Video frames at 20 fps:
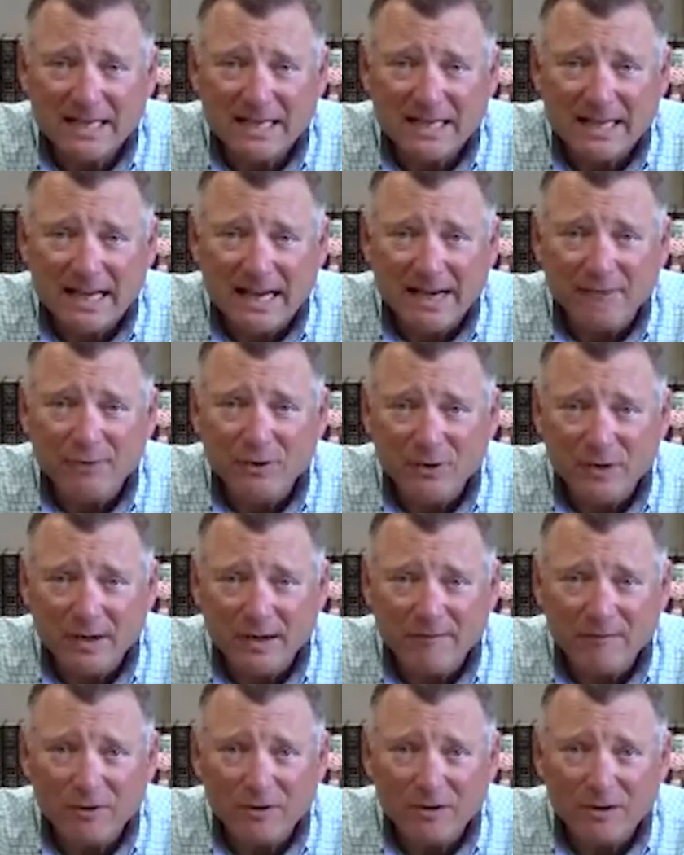Have you
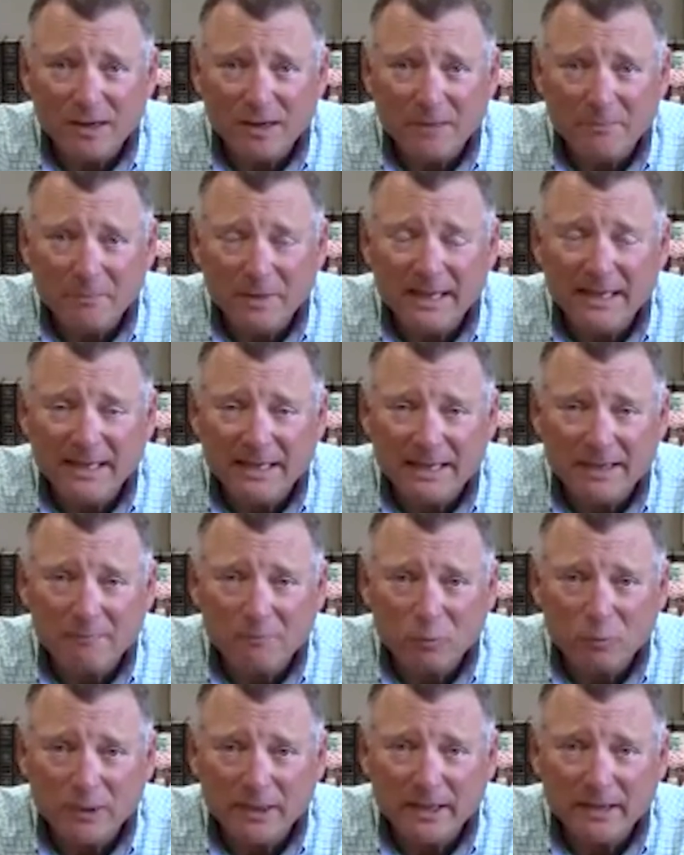ever been
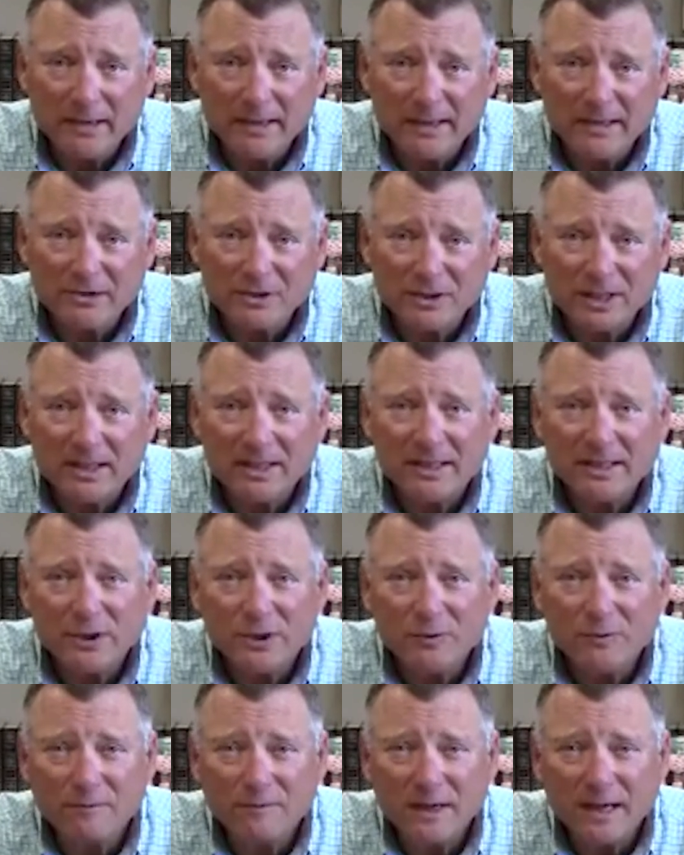in prayer and suddenly
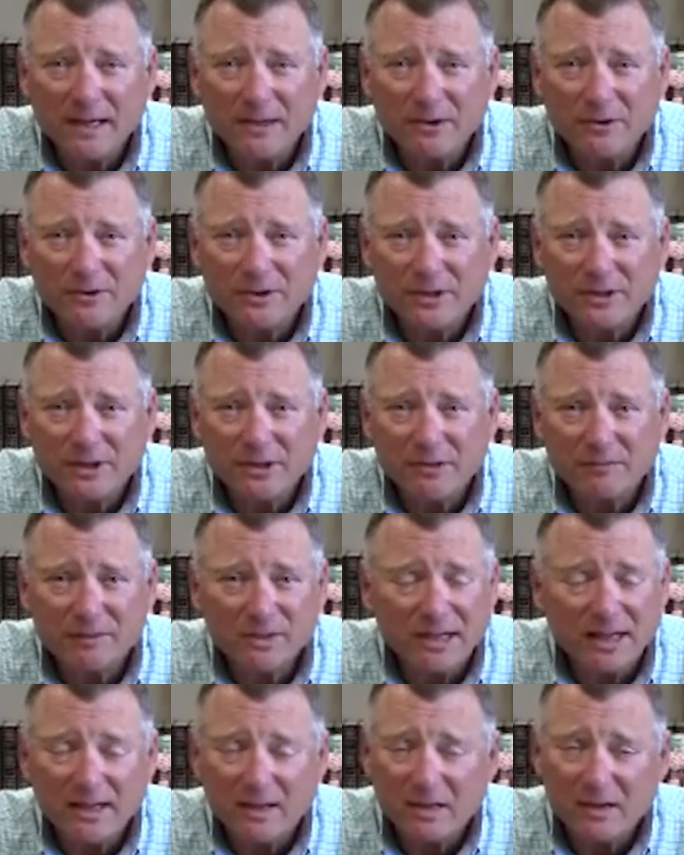you find yourself
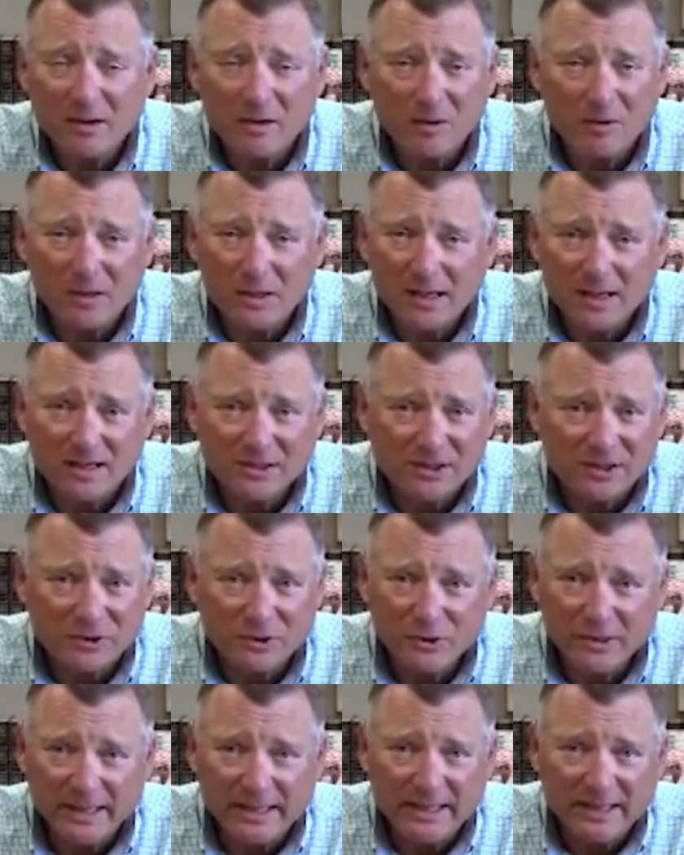not at all
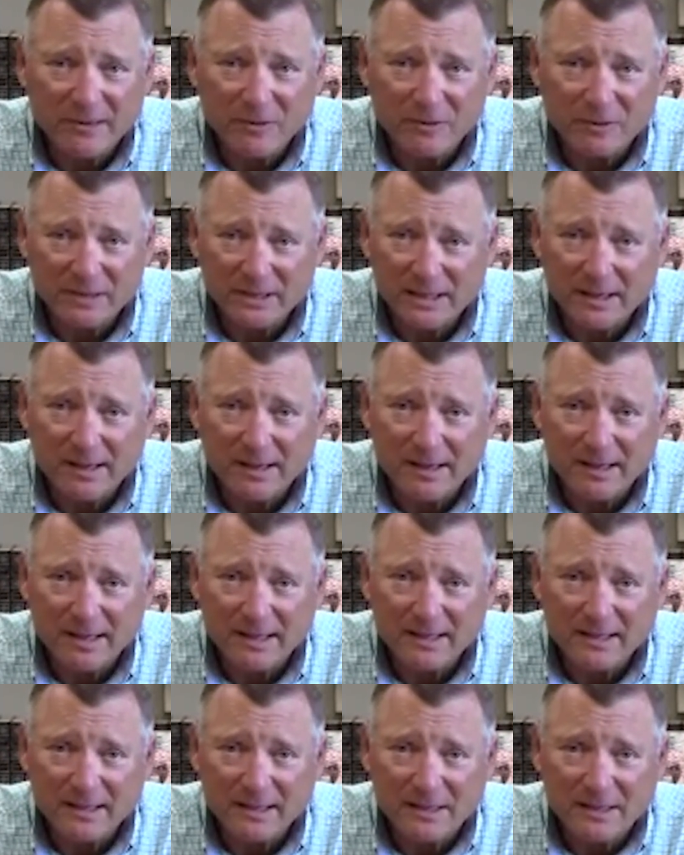concentrating on
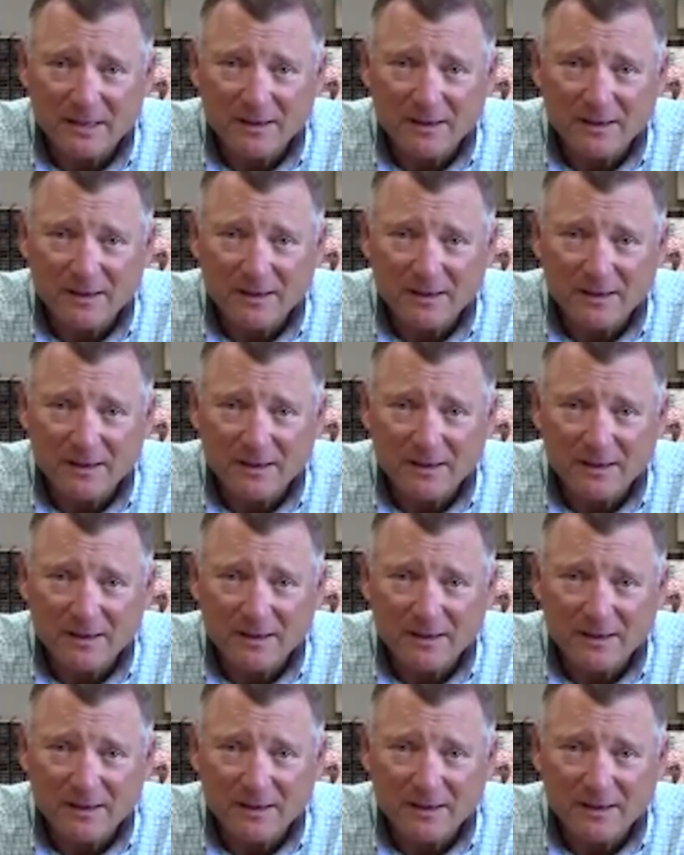God